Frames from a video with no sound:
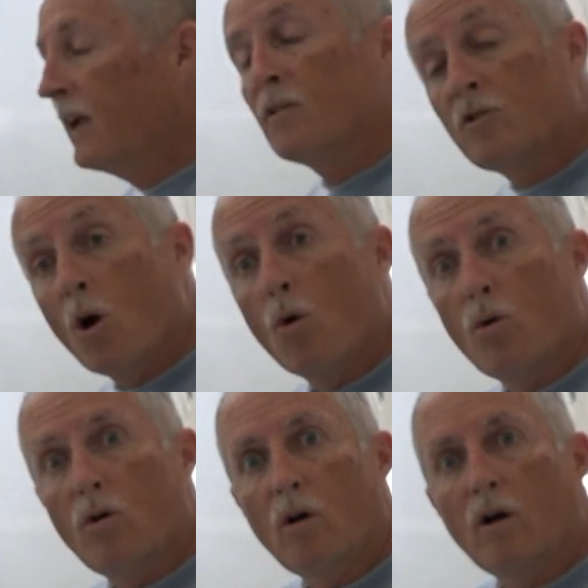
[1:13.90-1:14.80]

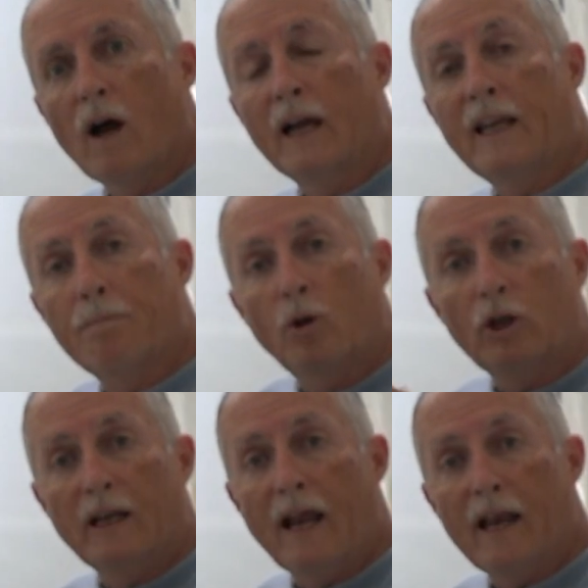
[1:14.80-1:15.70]
So I kept
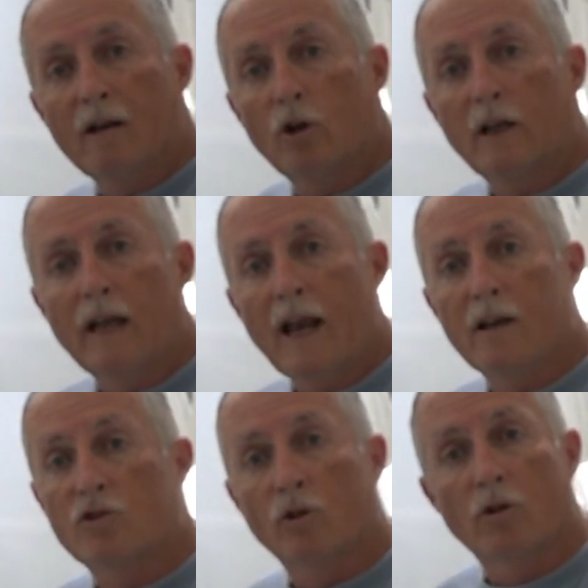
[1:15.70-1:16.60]
looking at it, looking at
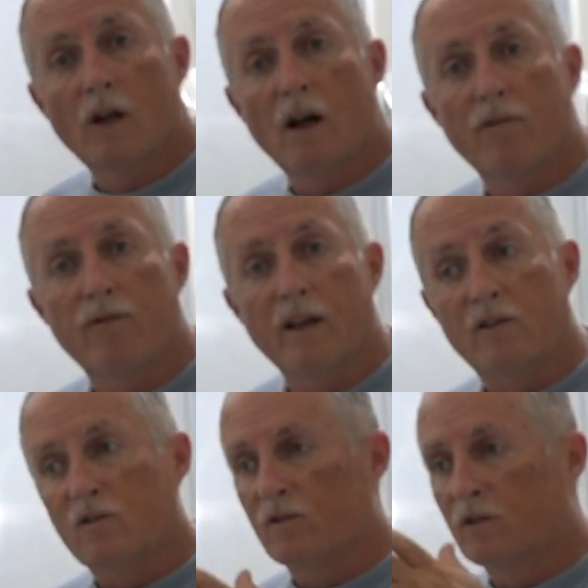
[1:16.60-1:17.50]
it, sure enough,
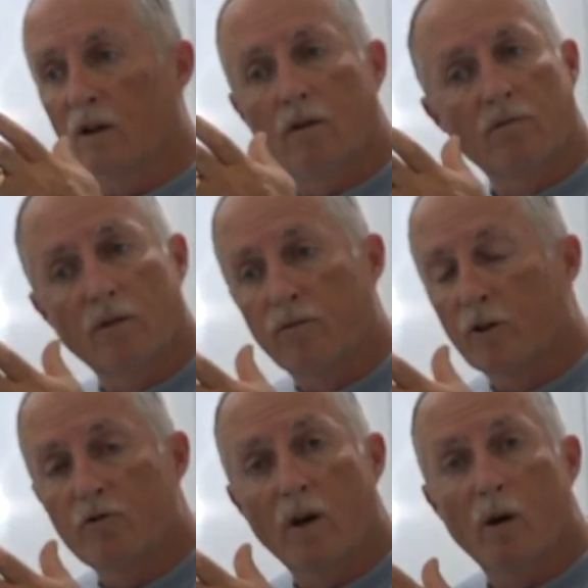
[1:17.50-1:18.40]
it's the
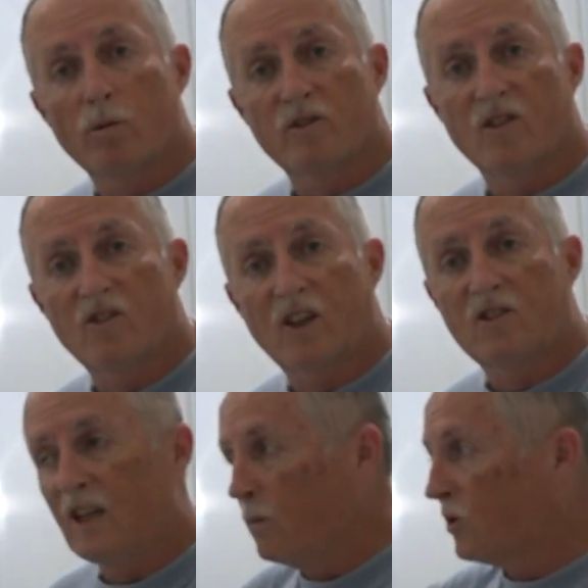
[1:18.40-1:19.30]
refrigerator was at
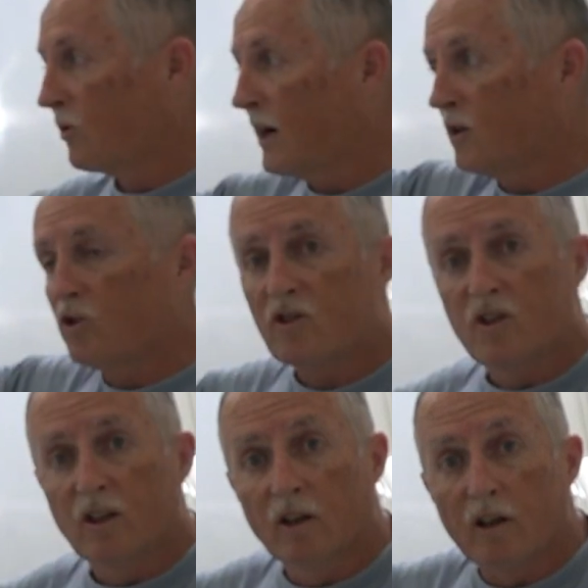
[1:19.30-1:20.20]
60. We tried
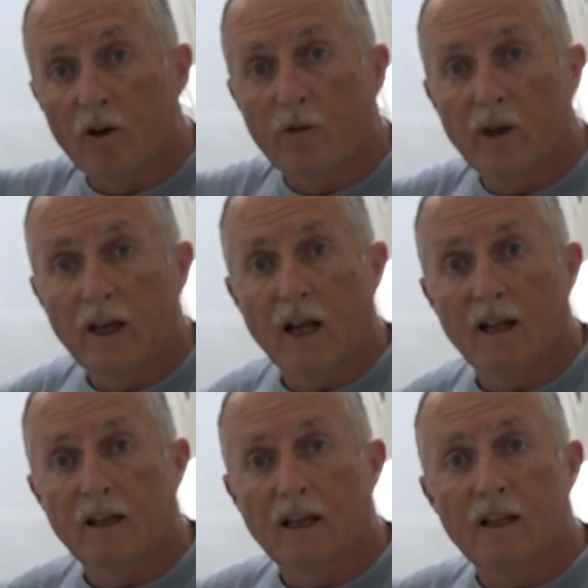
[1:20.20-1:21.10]
adjusting the little thing
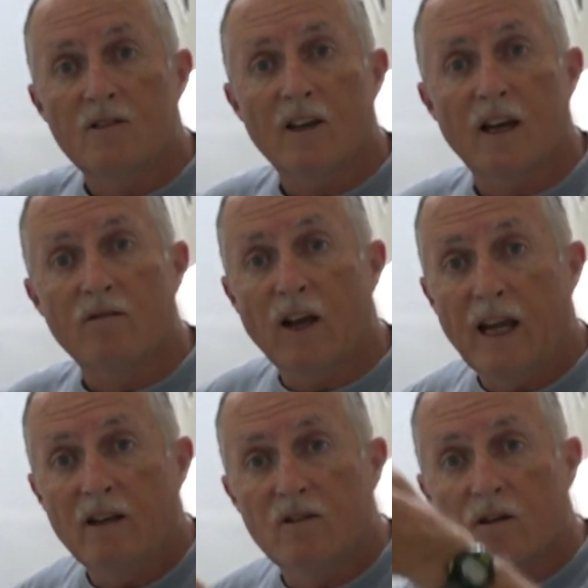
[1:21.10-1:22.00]
on the inside
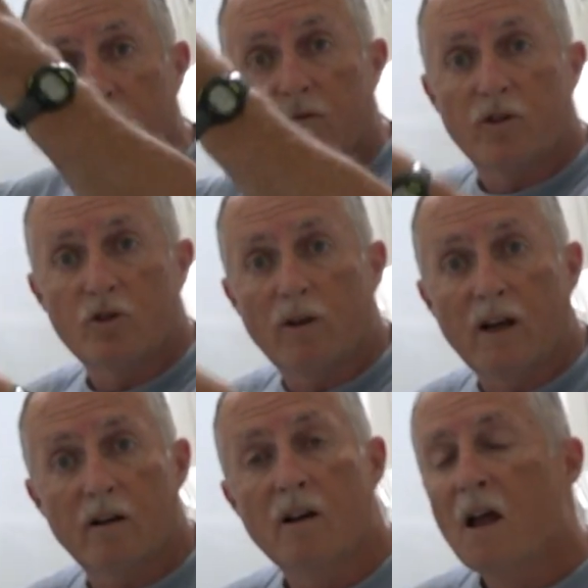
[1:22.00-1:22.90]
vanes of the
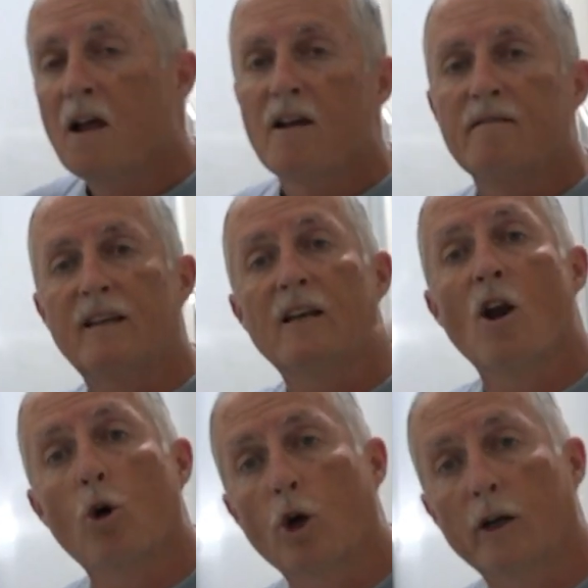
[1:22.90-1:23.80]
refrigerator, did
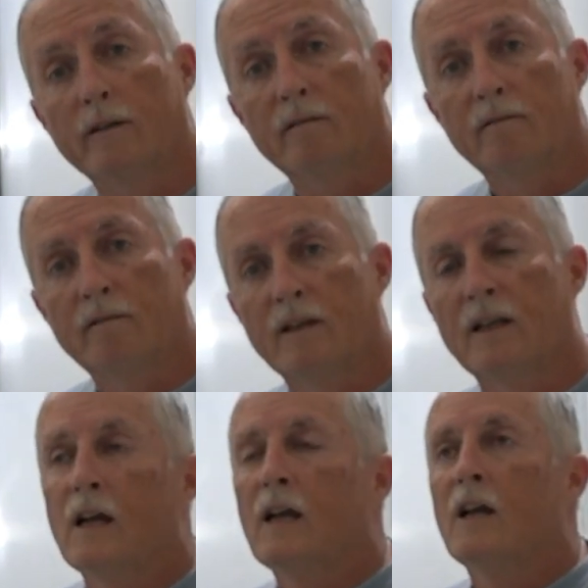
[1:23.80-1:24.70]
no good.
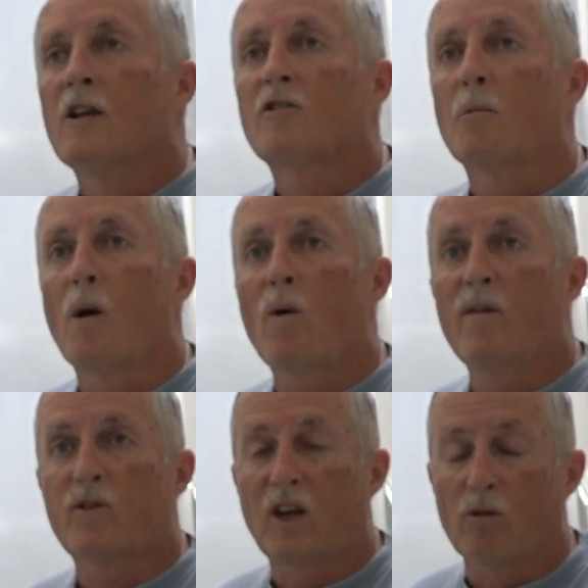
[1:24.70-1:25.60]
So my
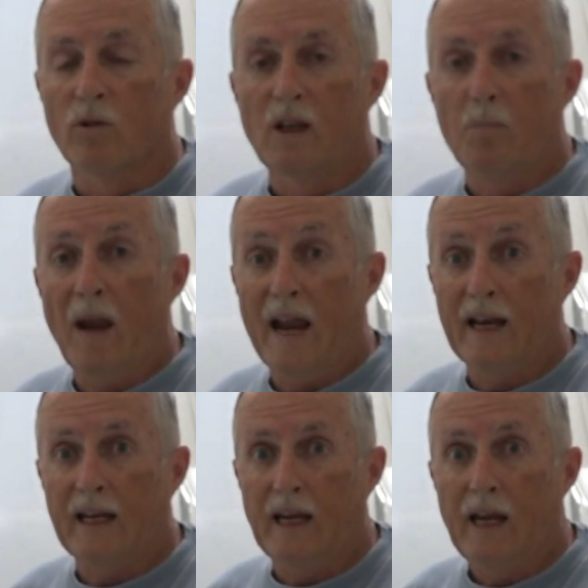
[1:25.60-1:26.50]
wife's getting really
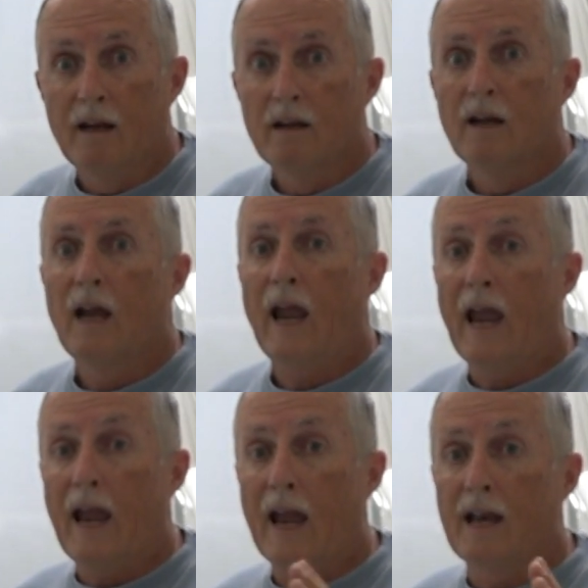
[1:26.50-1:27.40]
panicky
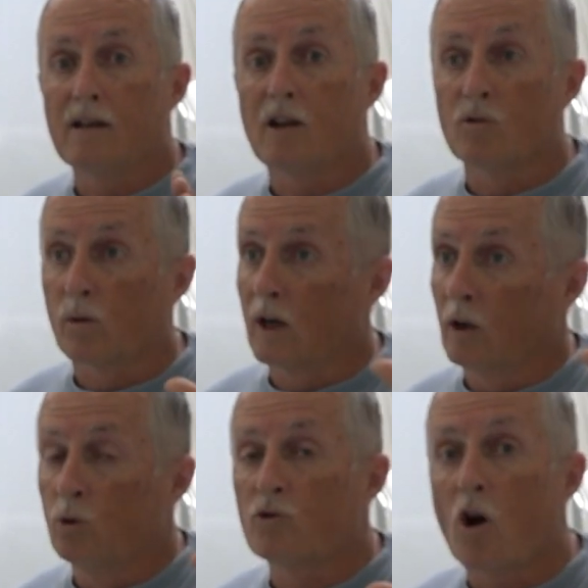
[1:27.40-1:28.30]
and because we're
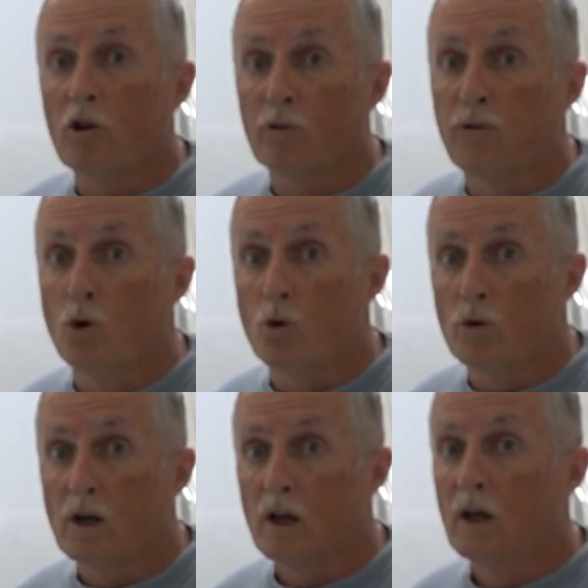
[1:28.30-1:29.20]
going to lose all our food.